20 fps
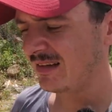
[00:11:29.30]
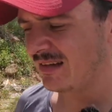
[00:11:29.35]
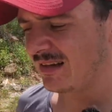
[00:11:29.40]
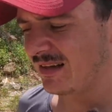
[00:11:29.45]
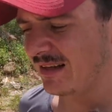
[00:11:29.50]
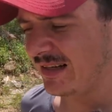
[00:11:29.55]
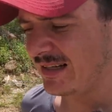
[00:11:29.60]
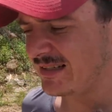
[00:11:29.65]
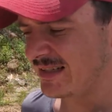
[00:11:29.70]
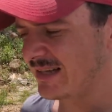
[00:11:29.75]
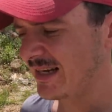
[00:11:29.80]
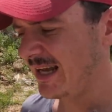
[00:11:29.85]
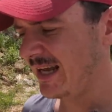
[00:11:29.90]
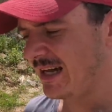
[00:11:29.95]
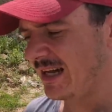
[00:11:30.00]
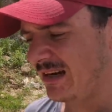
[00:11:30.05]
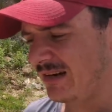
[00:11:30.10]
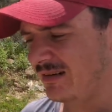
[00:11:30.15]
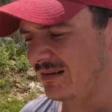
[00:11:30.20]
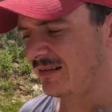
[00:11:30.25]
At least
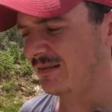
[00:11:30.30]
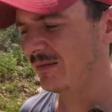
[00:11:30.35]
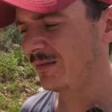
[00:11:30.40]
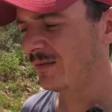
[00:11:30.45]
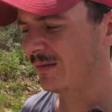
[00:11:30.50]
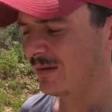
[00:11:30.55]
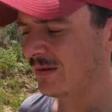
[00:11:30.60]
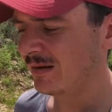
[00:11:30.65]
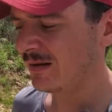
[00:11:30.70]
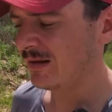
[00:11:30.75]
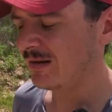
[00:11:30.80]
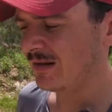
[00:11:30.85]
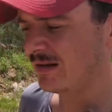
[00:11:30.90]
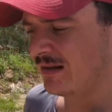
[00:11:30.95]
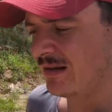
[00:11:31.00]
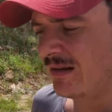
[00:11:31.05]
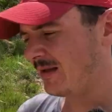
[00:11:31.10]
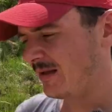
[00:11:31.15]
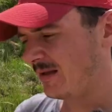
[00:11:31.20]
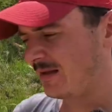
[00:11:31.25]
now,
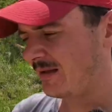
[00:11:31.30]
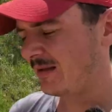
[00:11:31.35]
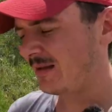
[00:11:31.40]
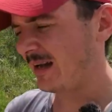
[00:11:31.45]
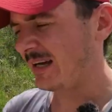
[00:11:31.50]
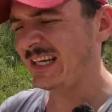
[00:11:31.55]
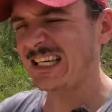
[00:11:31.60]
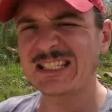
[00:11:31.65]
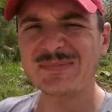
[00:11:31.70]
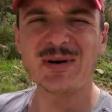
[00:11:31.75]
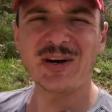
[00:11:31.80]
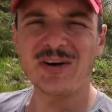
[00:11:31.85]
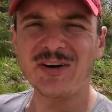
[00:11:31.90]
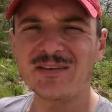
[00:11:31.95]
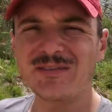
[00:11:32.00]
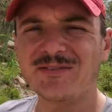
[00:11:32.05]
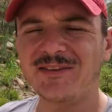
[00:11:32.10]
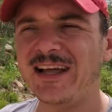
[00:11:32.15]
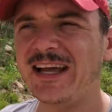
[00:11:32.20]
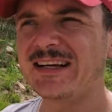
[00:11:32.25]
I guess my
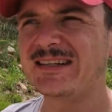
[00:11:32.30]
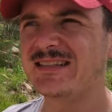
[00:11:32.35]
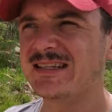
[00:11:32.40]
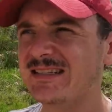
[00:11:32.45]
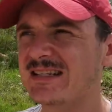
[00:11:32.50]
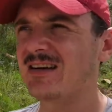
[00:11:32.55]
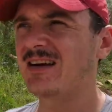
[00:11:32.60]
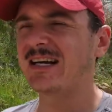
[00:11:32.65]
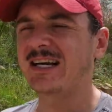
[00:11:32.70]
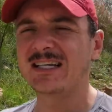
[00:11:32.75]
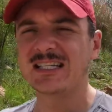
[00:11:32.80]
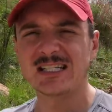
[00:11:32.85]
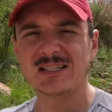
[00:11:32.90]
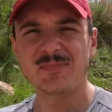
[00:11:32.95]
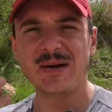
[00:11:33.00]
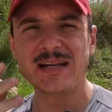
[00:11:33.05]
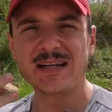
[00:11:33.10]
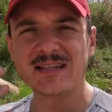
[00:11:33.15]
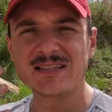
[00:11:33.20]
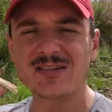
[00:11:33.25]
own flex is that I get to
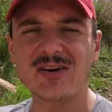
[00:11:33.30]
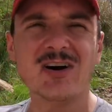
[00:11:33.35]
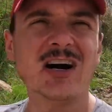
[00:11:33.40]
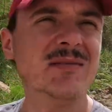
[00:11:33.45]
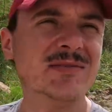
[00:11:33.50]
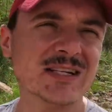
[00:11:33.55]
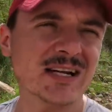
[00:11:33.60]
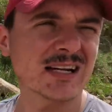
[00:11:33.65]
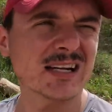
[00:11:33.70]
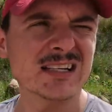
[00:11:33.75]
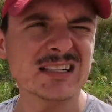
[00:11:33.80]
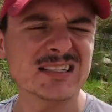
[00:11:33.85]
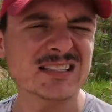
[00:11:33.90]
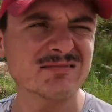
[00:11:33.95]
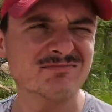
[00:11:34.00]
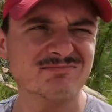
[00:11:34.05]
spend those times and I can just